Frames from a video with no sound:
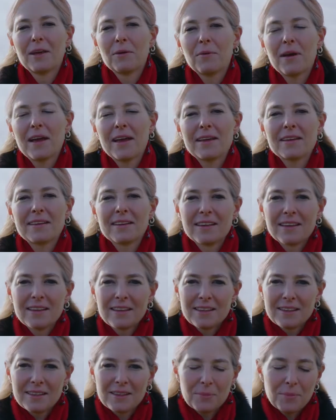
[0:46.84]
where
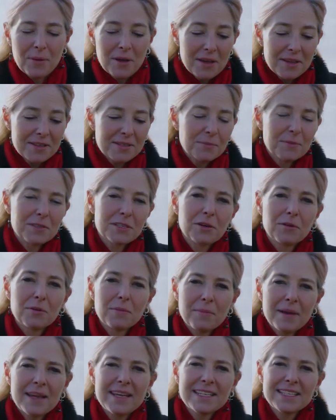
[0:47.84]
the person was
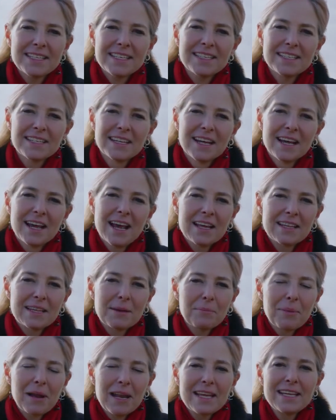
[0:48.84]
cremated and
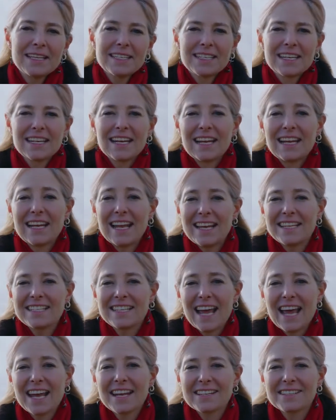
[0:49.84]
then placed in a lead
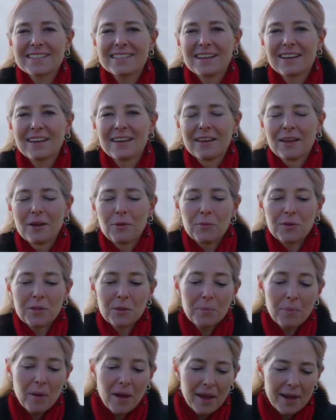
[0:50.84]
canister with
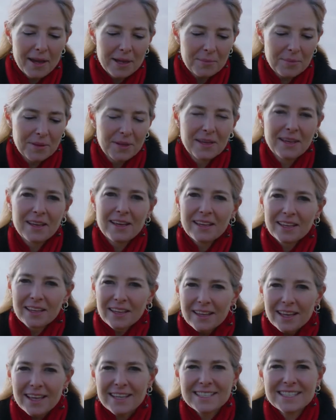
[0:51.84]
a pipe
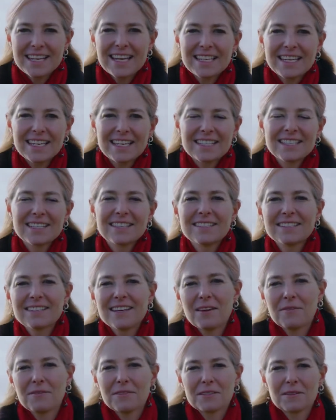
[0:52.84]
extending to the
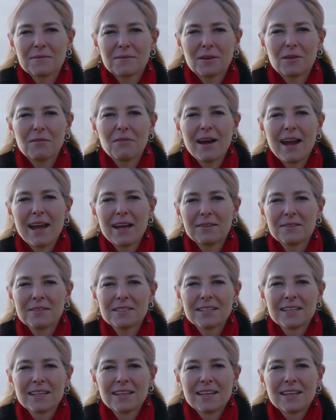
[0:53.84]
surface of the
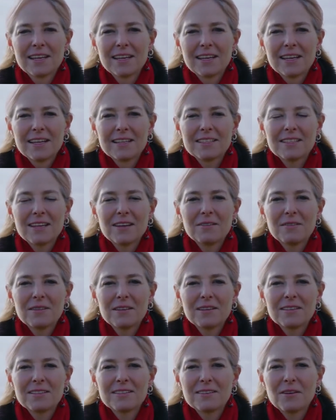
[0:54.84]
ground, so
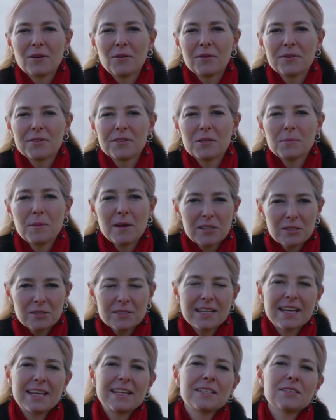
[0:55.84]
that on special
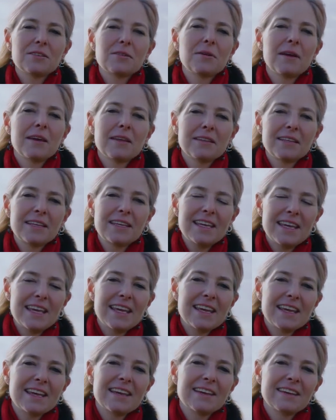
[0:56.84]
days throughout the
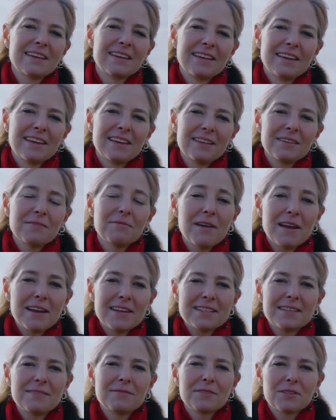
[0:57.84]
year, the
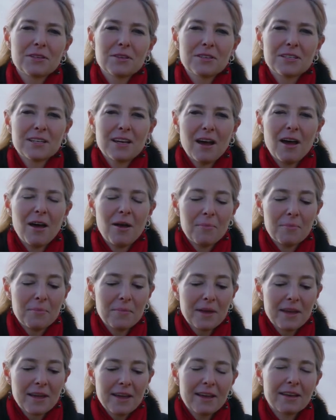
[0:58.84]
relatives could
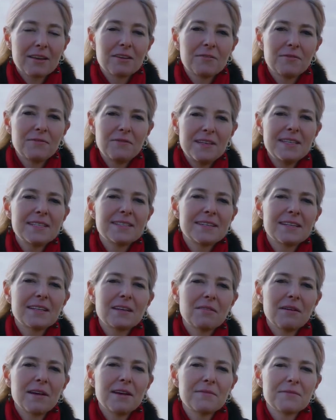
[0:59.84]
come and could feast at the
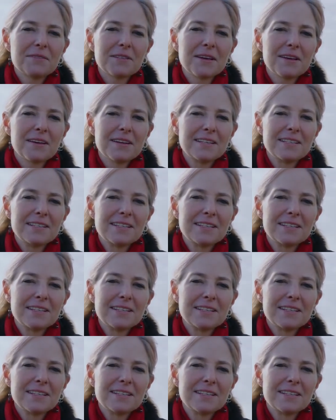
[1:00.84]
graveside